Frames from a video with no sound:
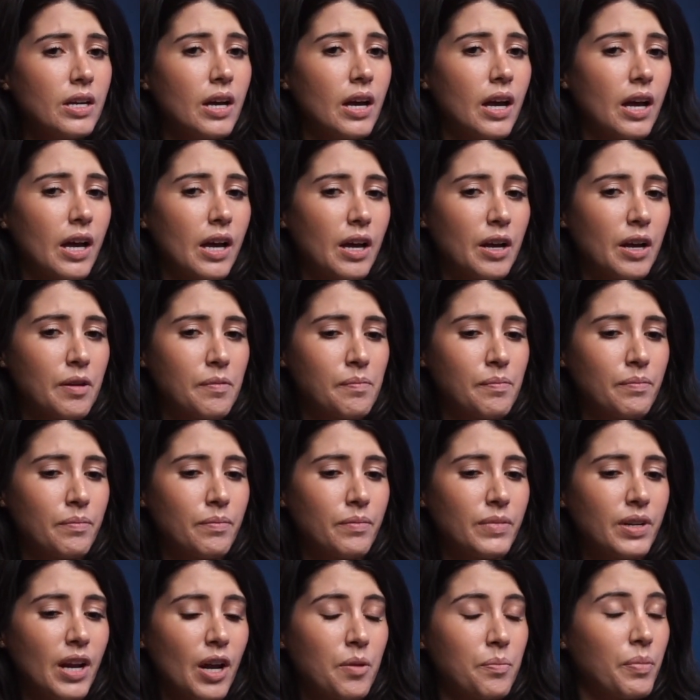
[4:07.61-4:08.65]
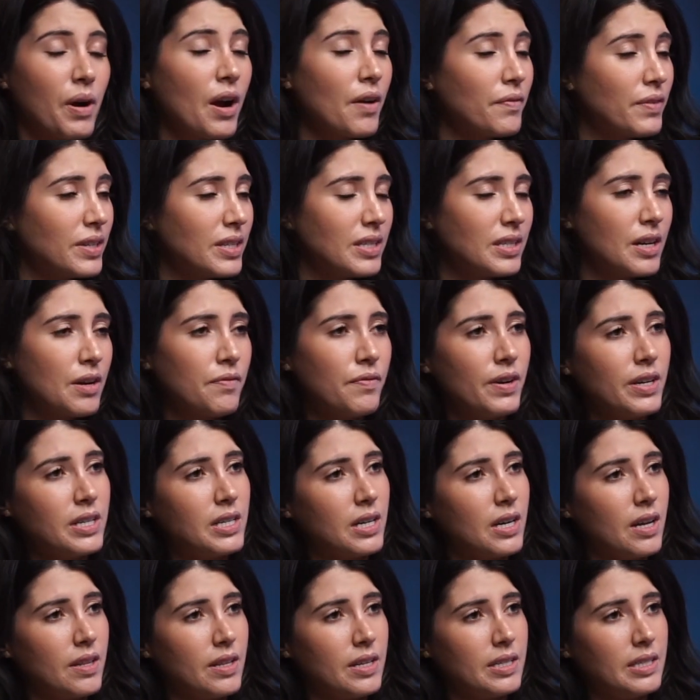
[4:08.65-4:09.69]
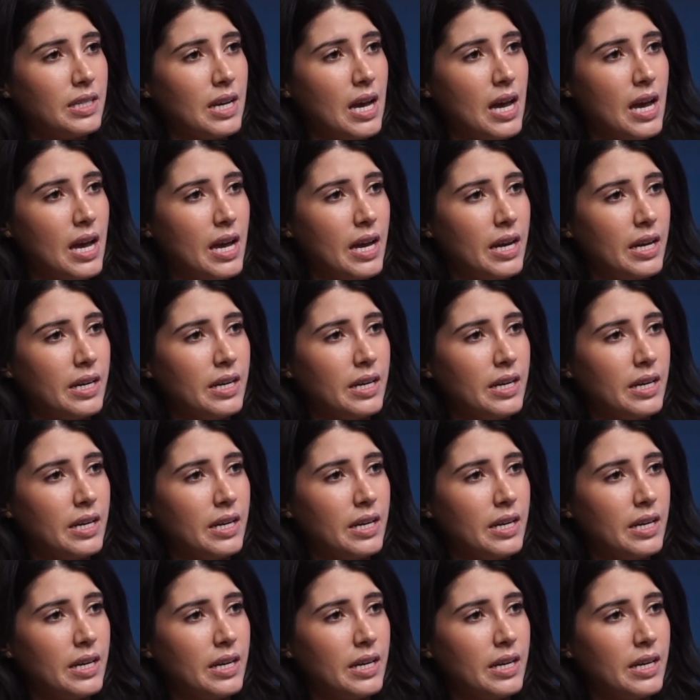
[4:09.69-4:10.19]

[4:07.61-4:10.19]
nonprofit stuff I did on the side.